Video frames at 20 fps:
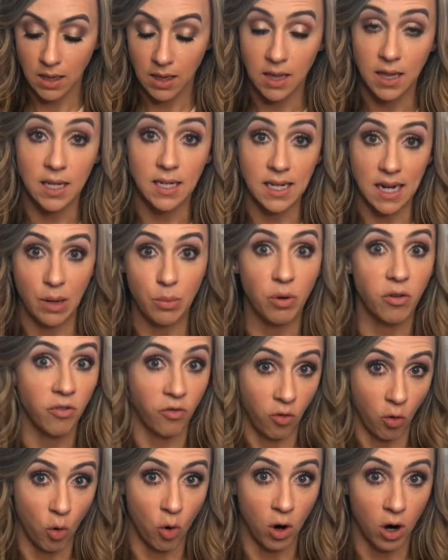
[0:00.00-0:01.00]
the day
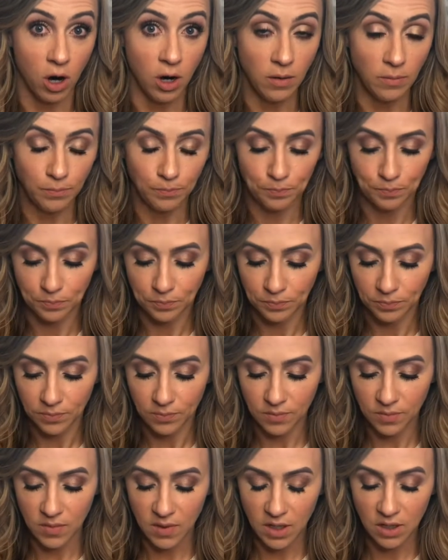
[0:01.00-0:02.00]
before.
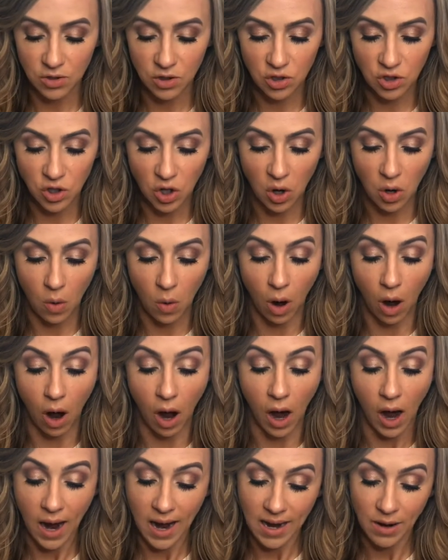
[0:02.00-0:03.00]
So
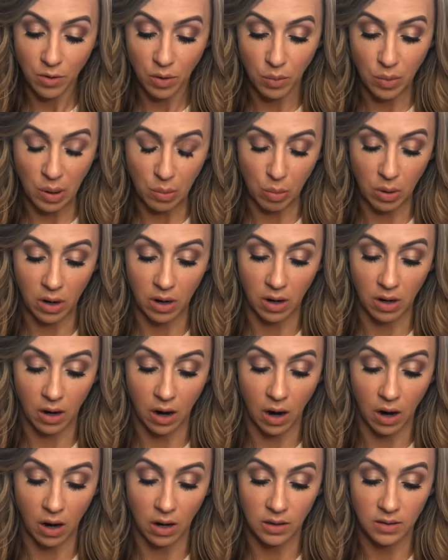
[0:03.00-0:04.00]
I
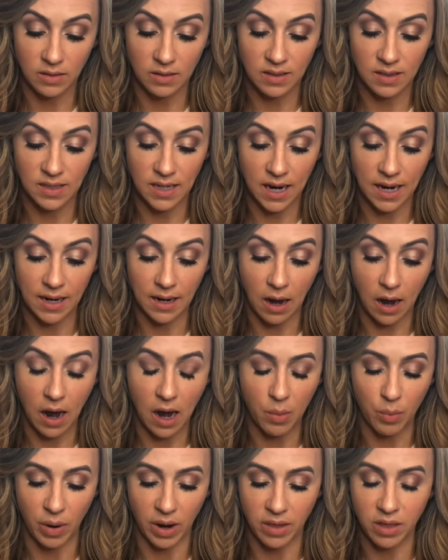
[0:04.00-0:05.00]
remember staying
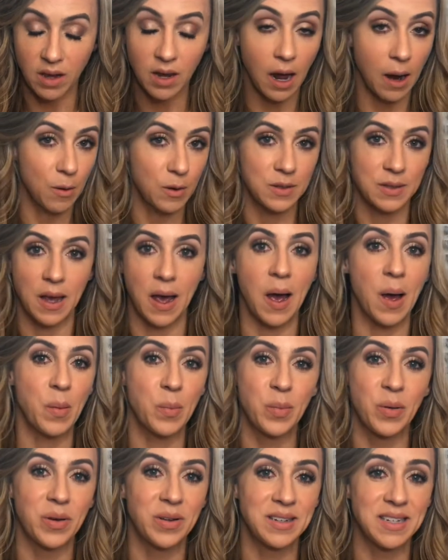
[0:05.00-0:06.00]
up. I think I was
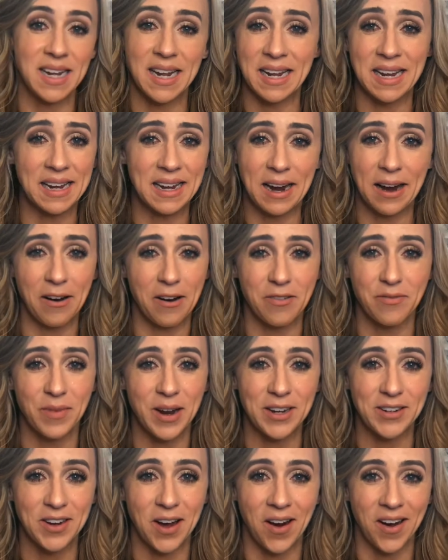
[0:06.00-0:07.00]
up taking care of
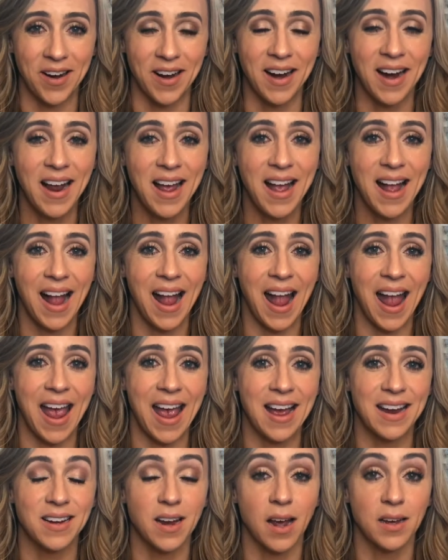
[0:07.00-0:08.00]
my daughter,
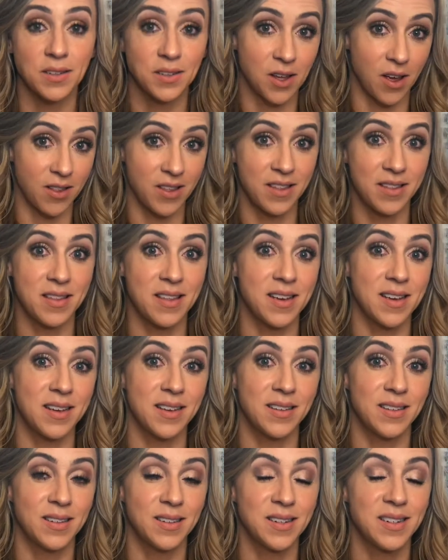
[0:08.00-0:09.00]
and I saw that
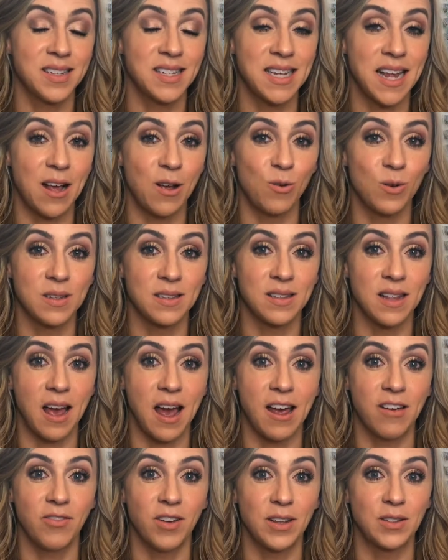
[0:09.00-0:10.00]
the sale was
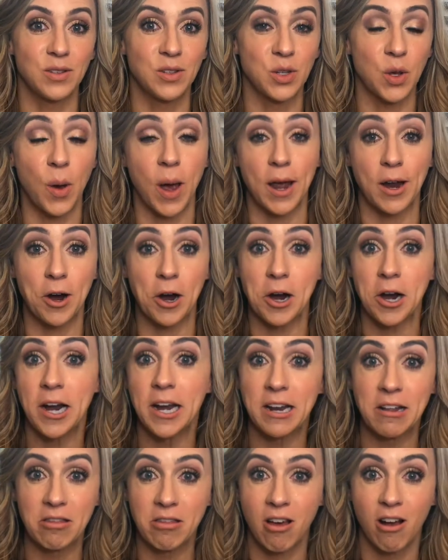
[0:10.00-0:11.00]
live, and so I
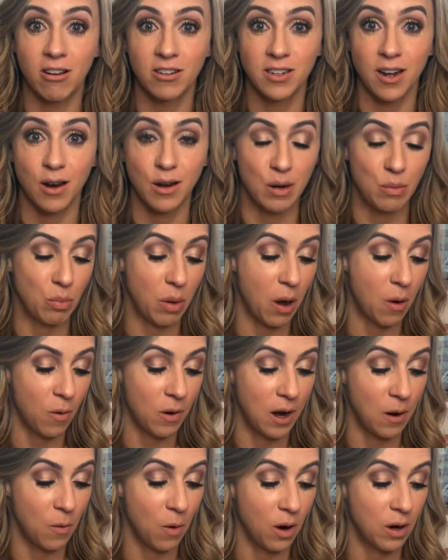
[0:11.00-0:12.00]
hurried and logged on and bought
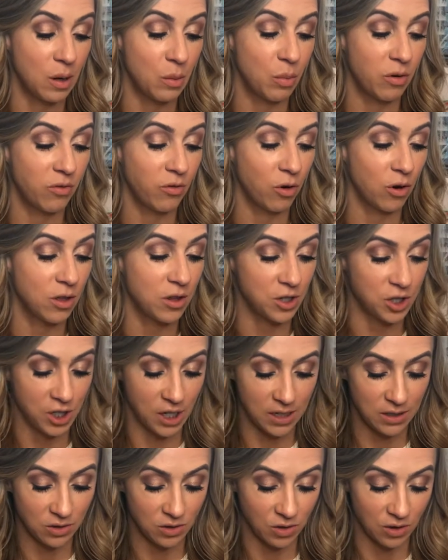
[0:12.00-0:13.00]
what I wanted before the
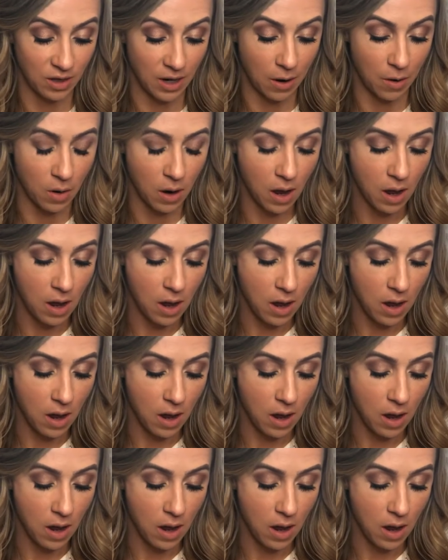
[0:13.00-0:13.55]
shade sold out.